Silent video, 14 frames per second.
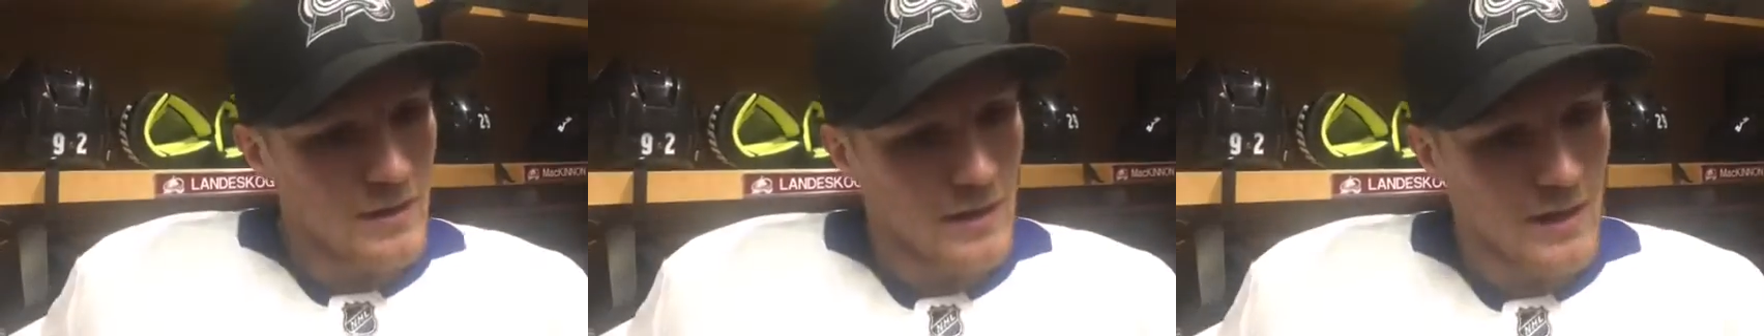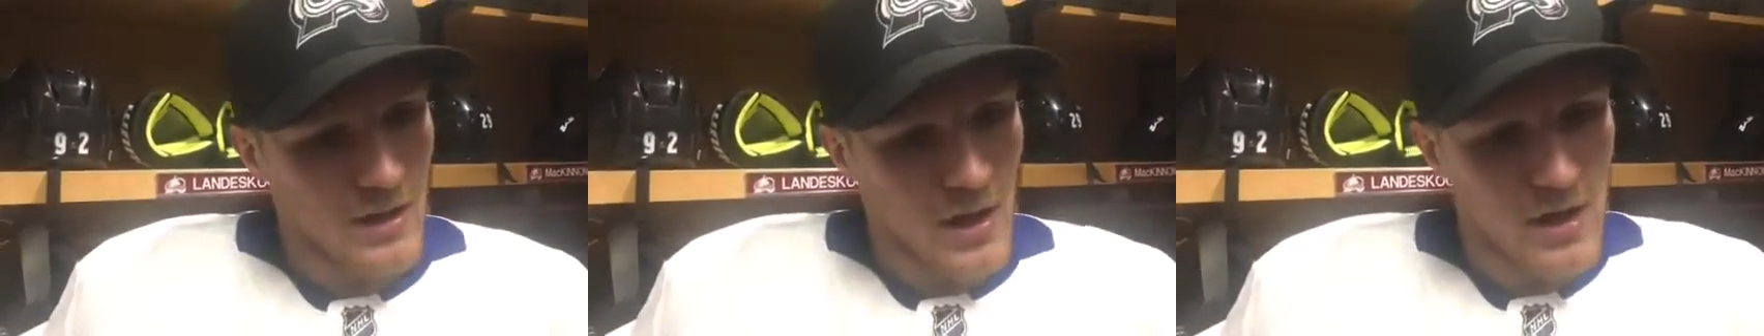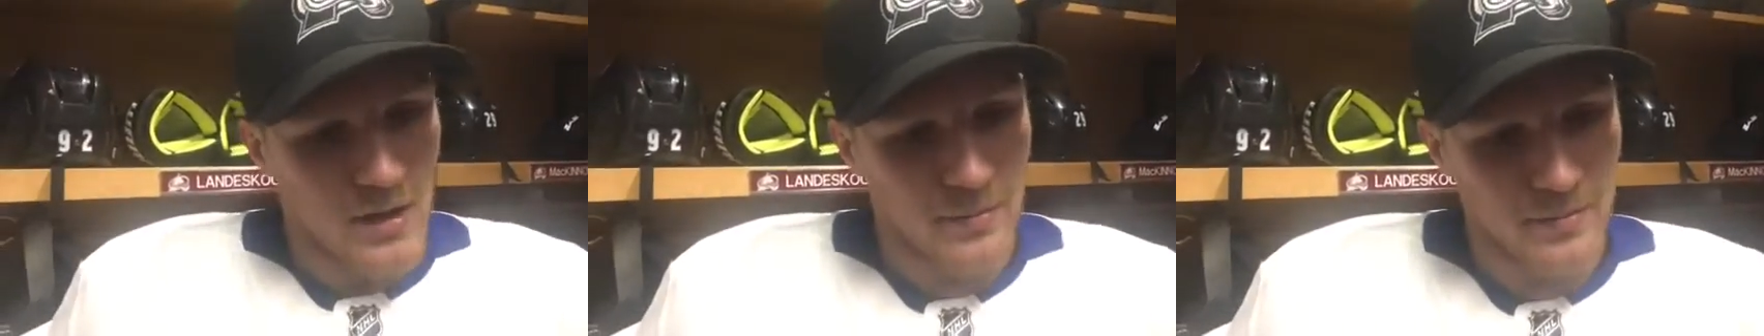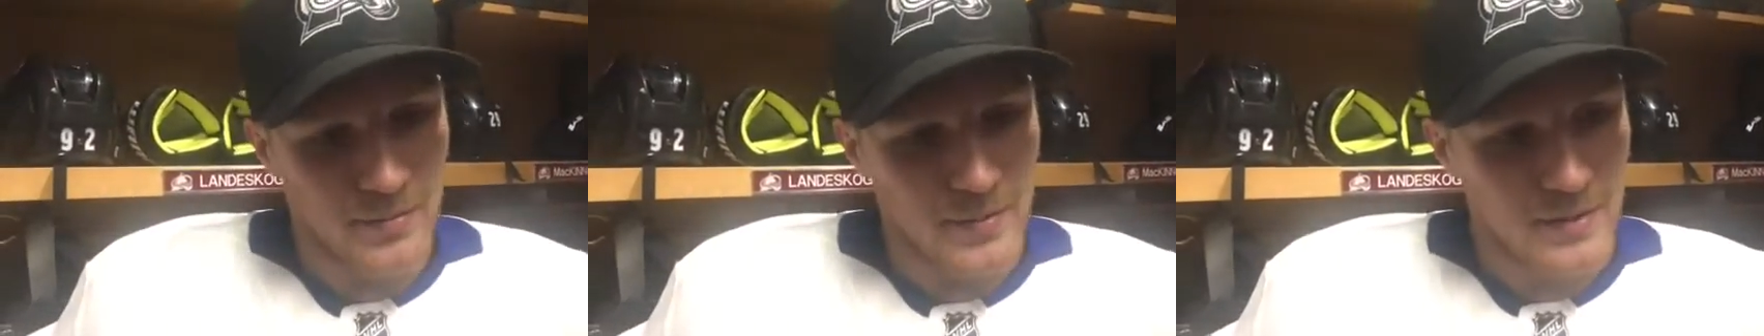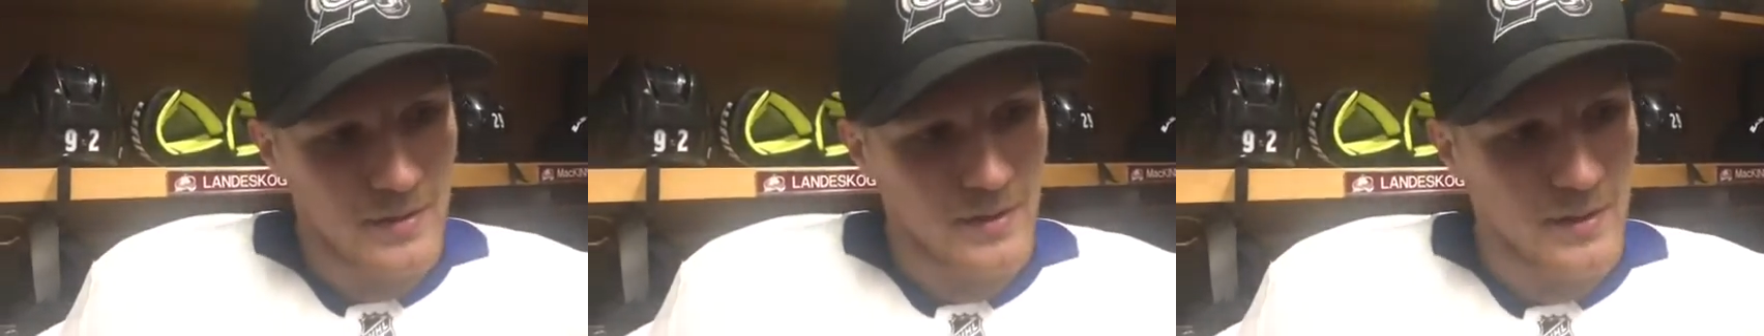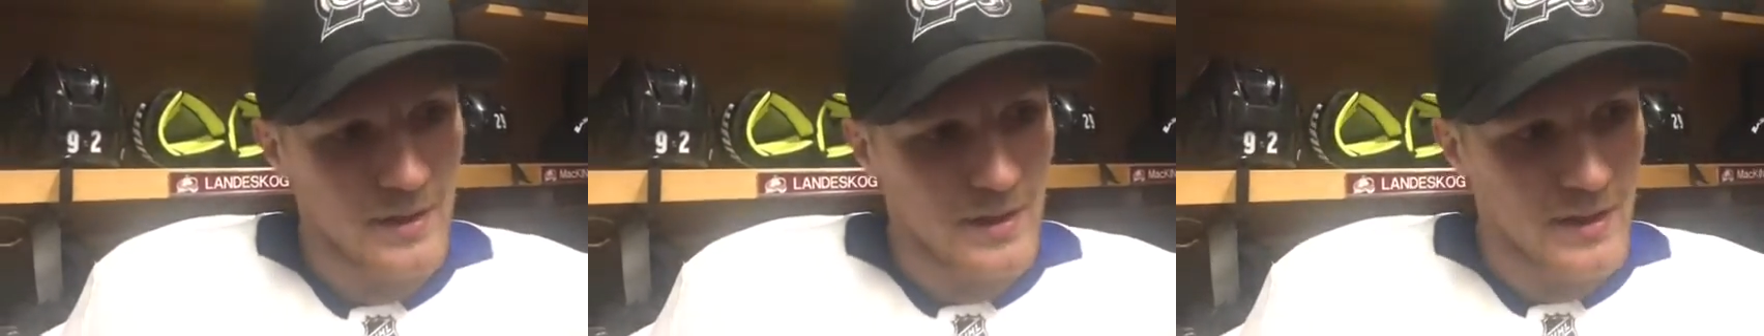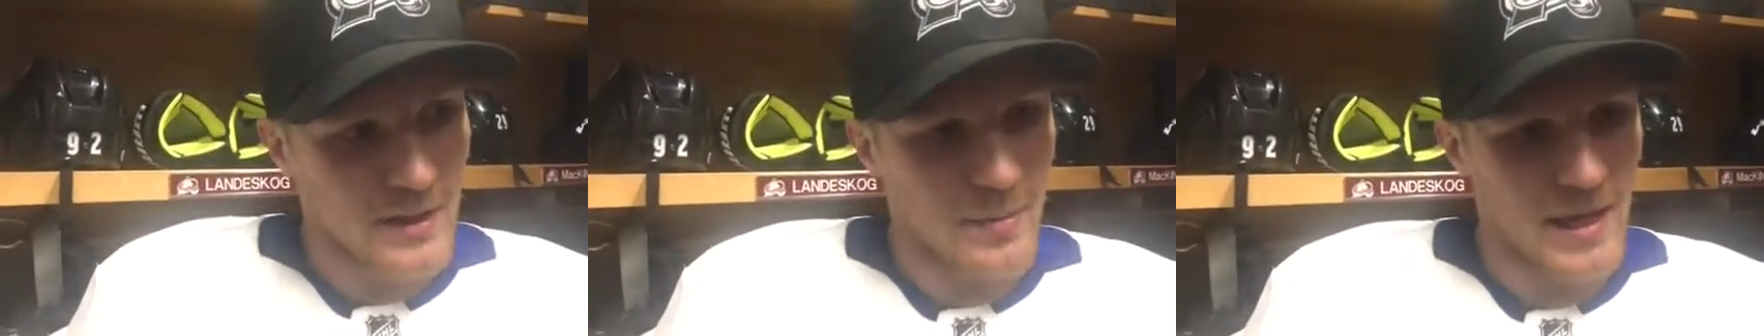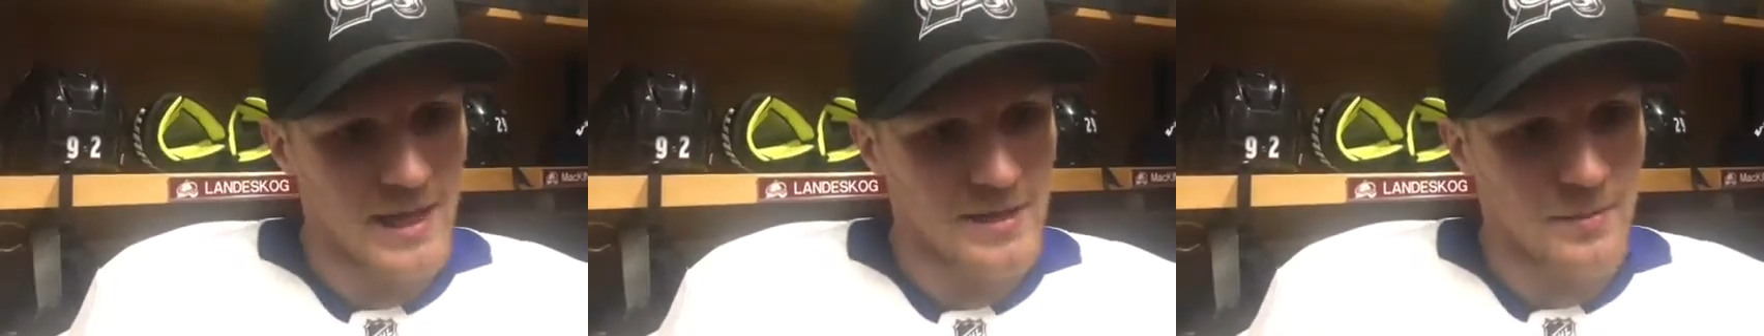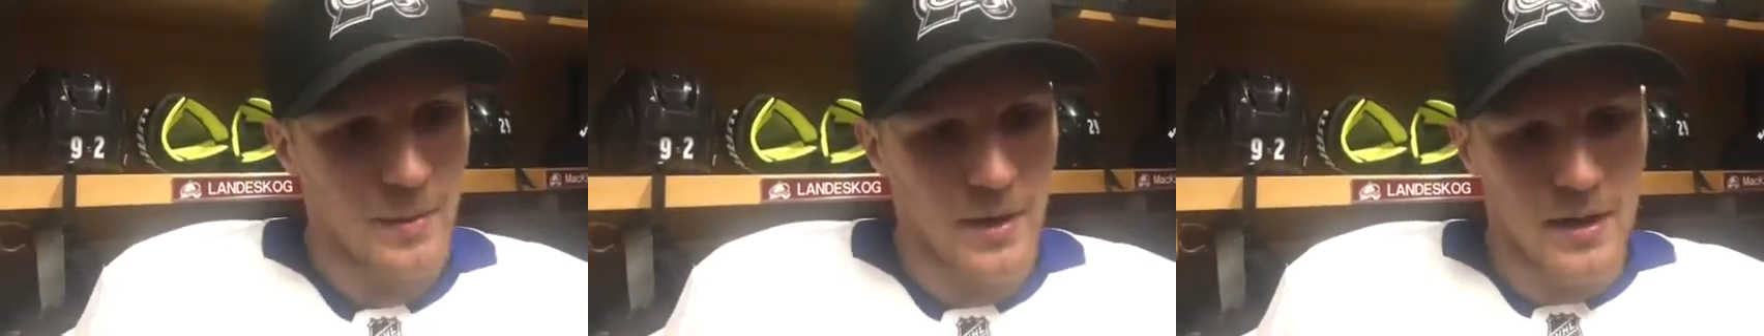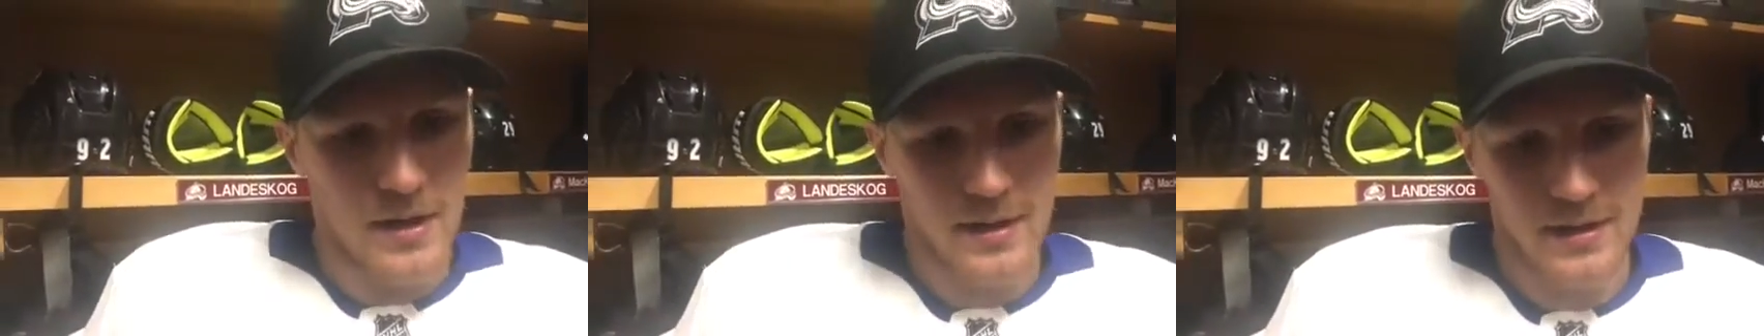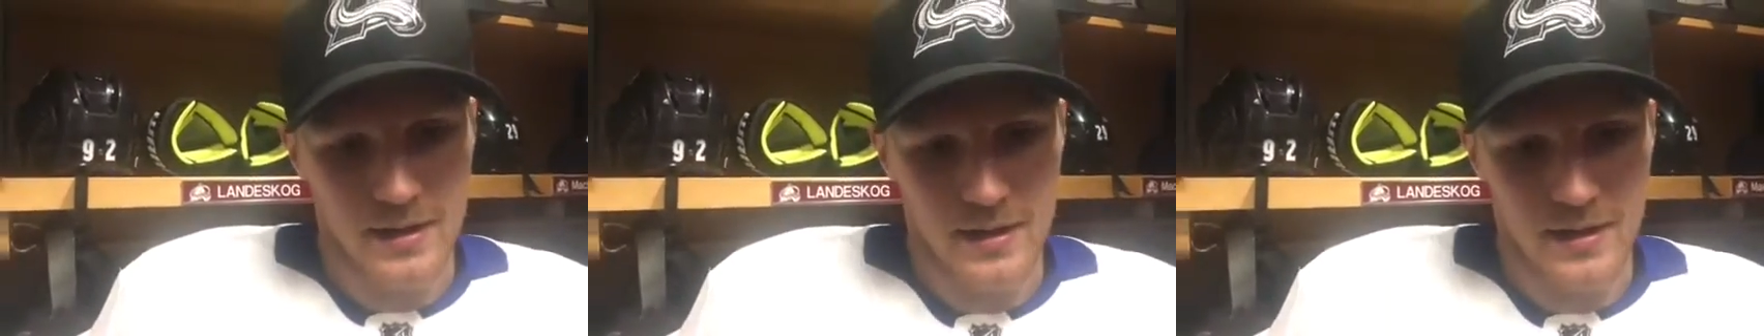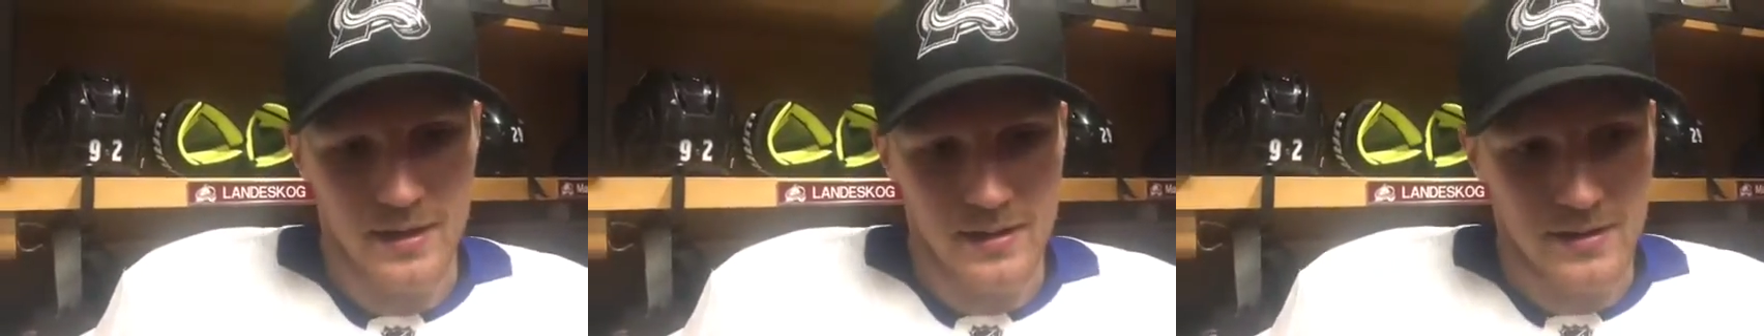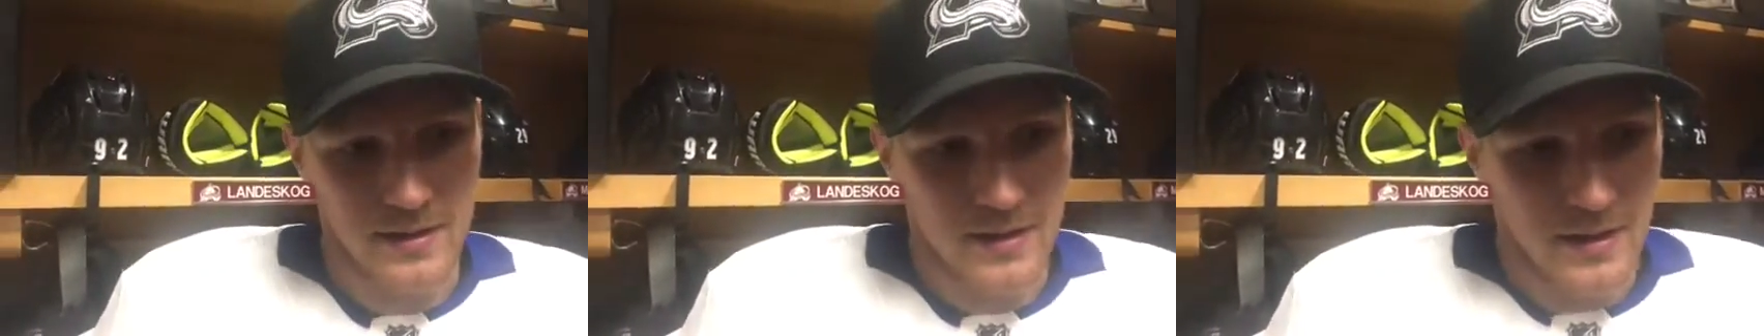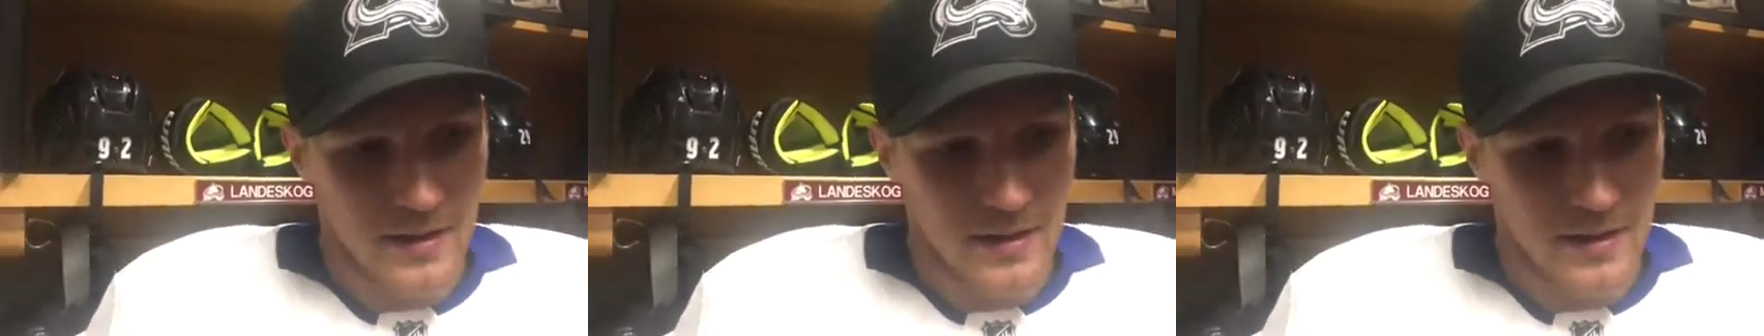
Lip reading: it caught him in a bad spot, and